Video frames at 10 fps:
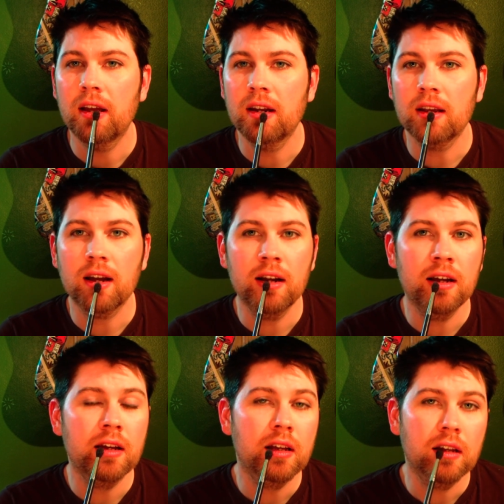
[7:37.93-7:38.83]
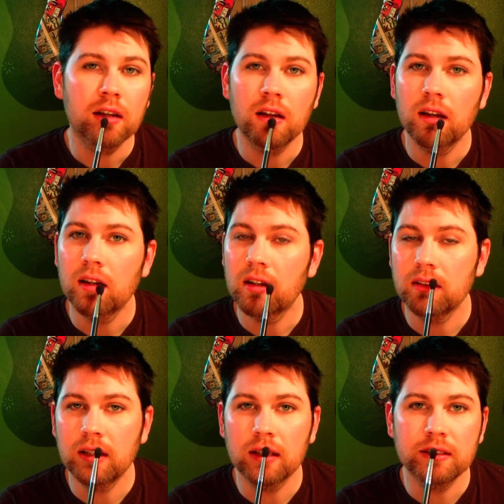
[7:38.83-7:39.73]
and kind of
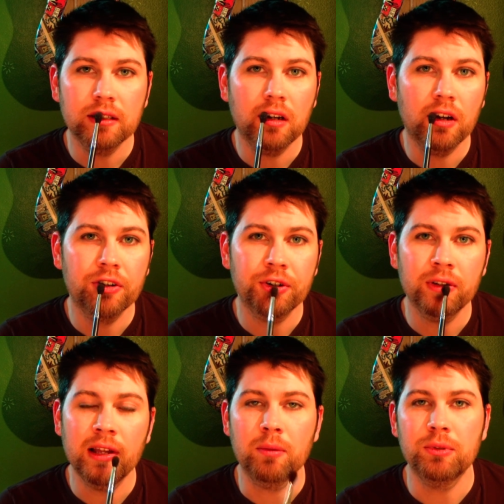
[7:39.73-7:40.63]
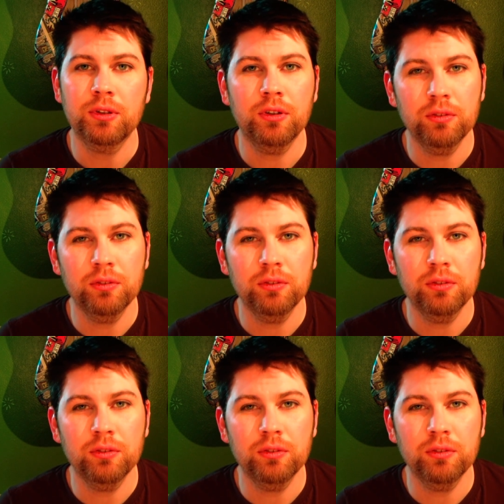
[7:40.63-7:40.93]
dust it on your lips.